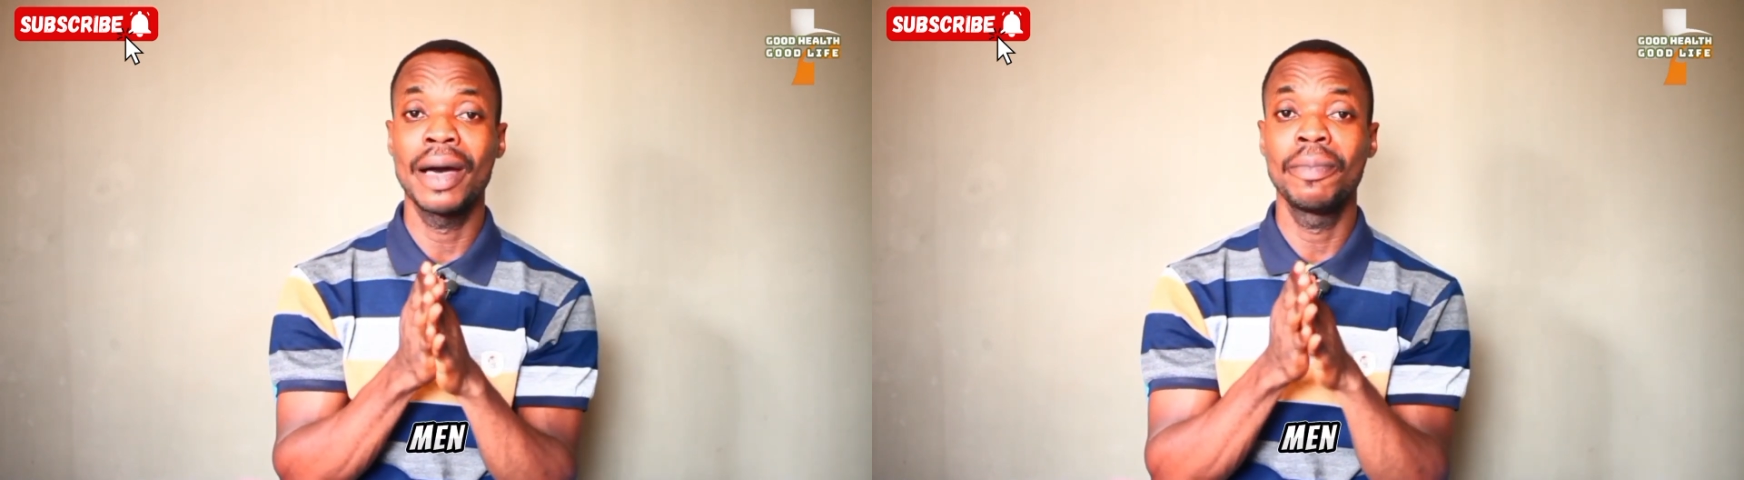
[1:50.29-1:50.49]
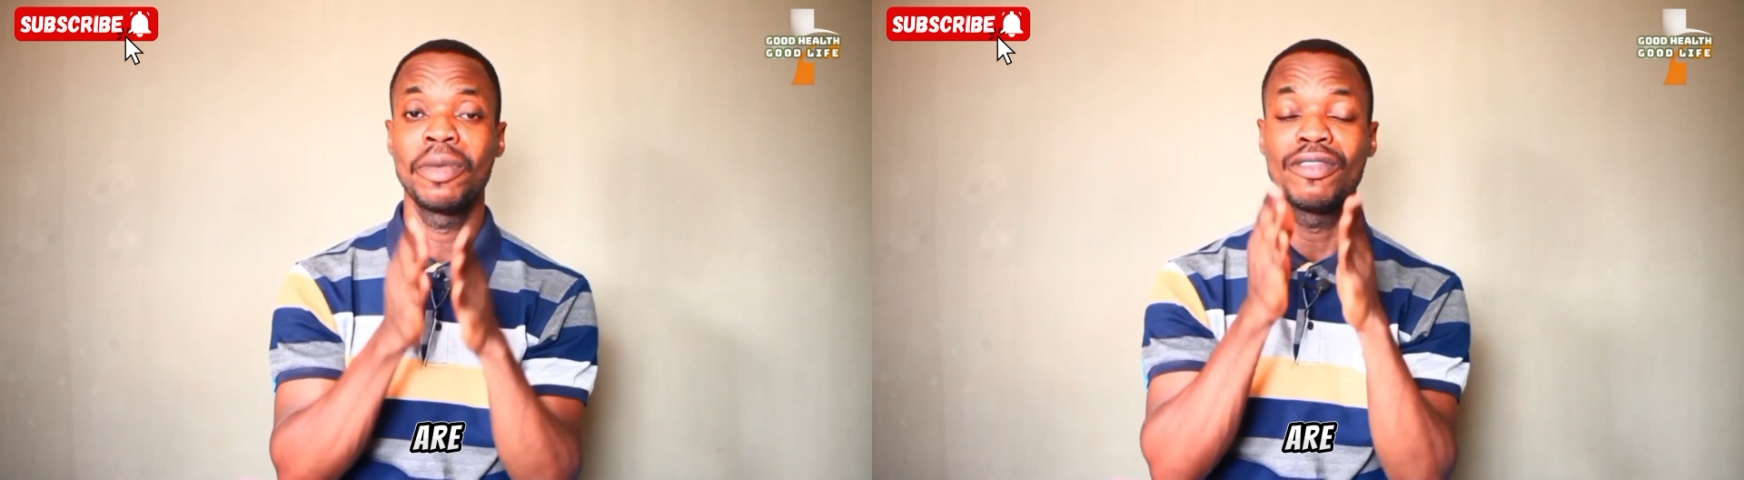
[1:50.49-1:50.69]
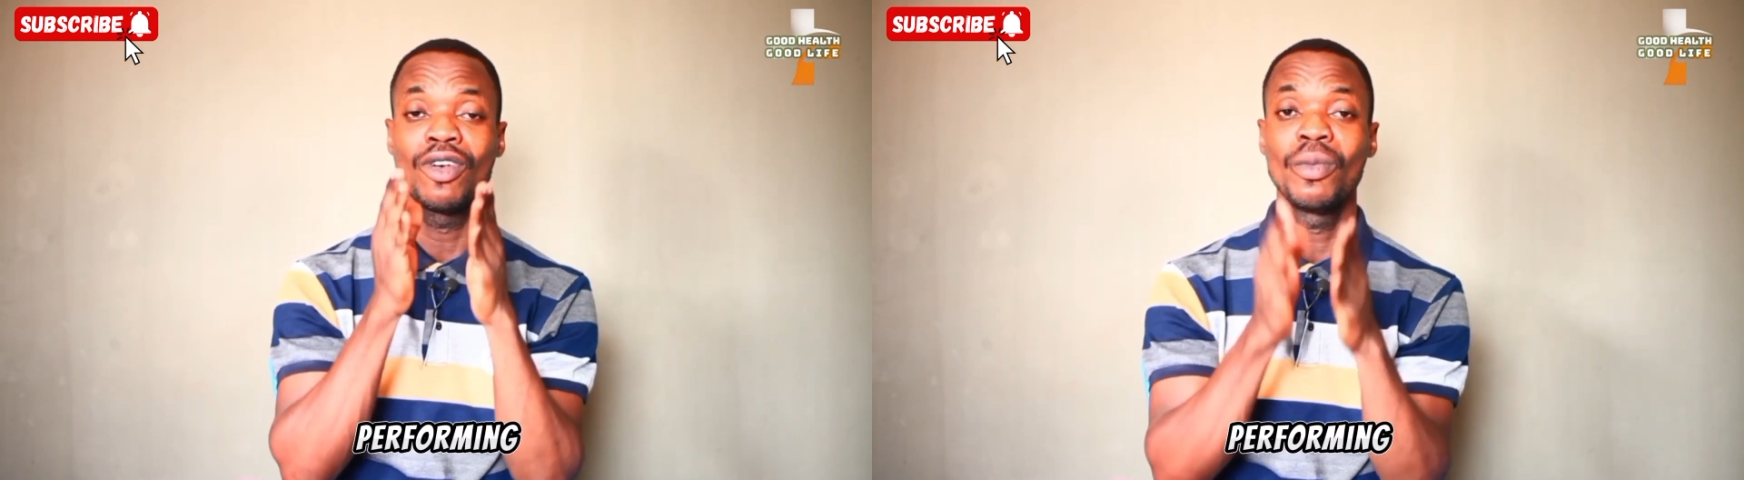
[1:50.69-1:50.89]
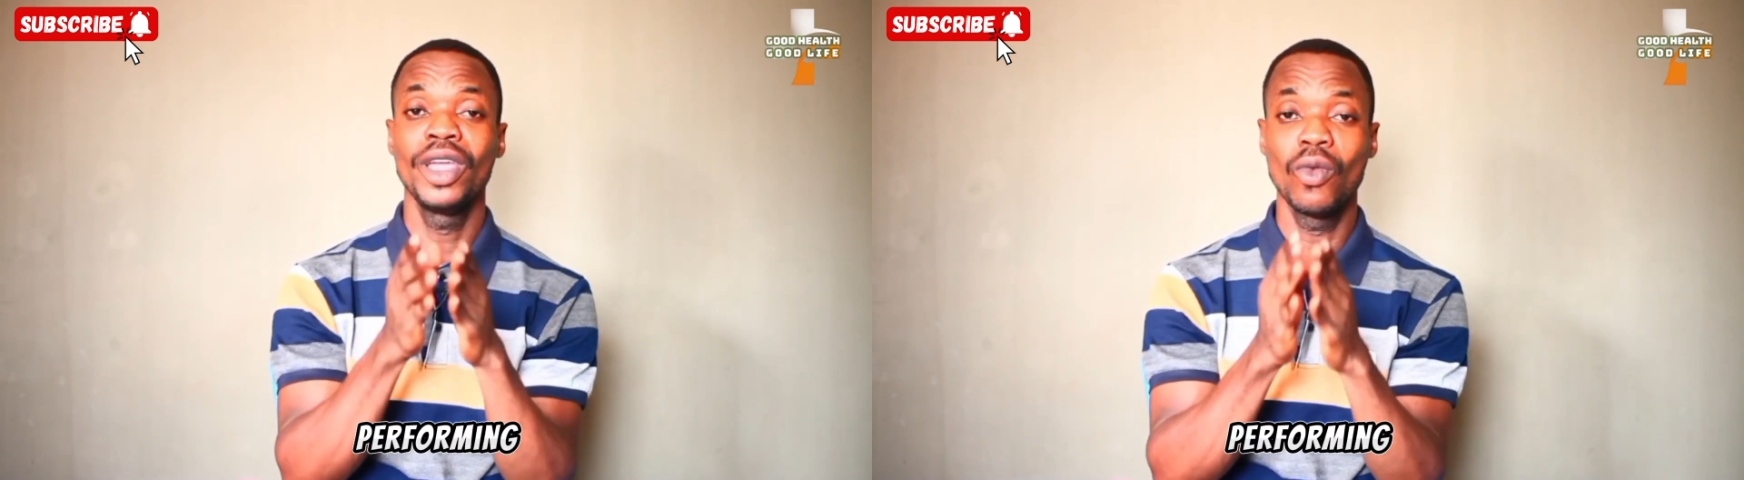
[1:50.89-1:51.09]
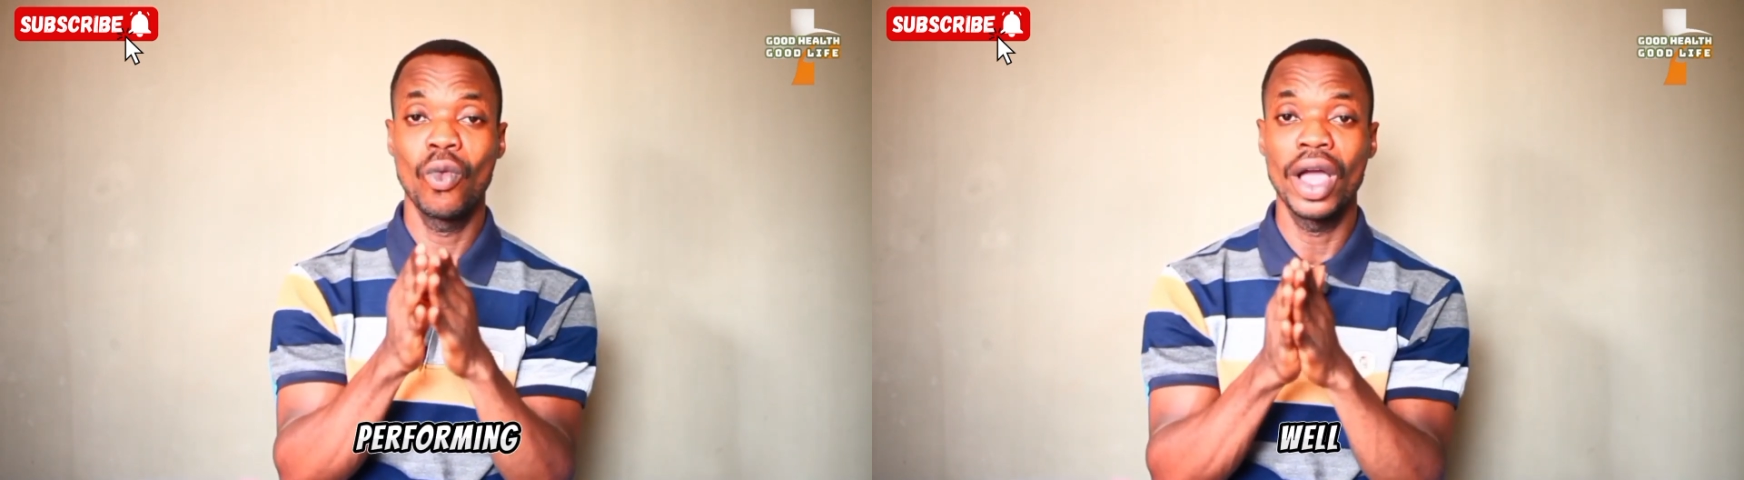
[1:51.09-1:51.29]
are
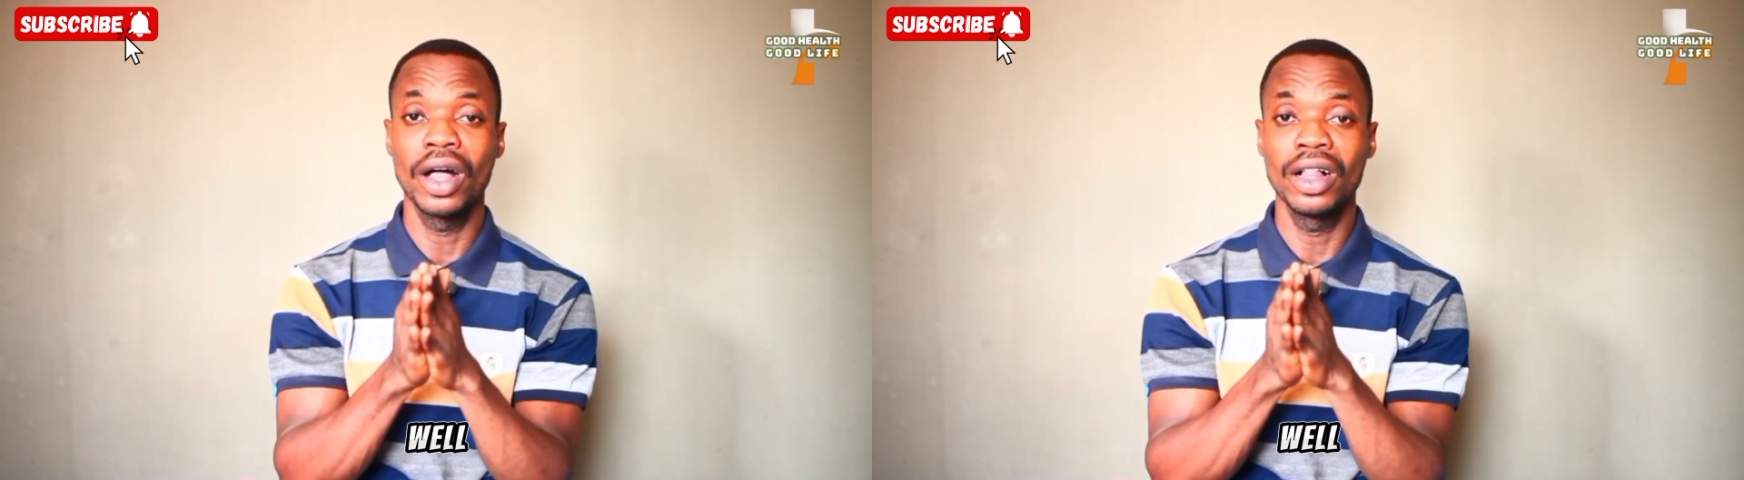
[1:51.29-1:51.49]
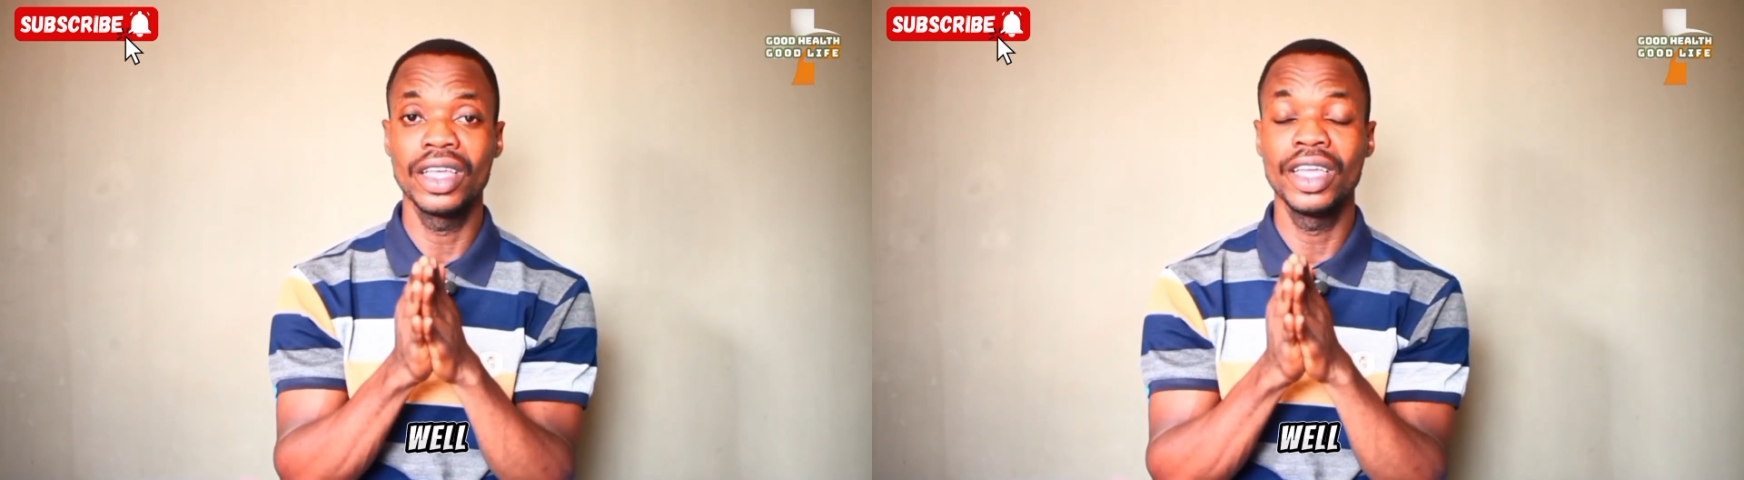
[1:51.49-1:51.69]
performing well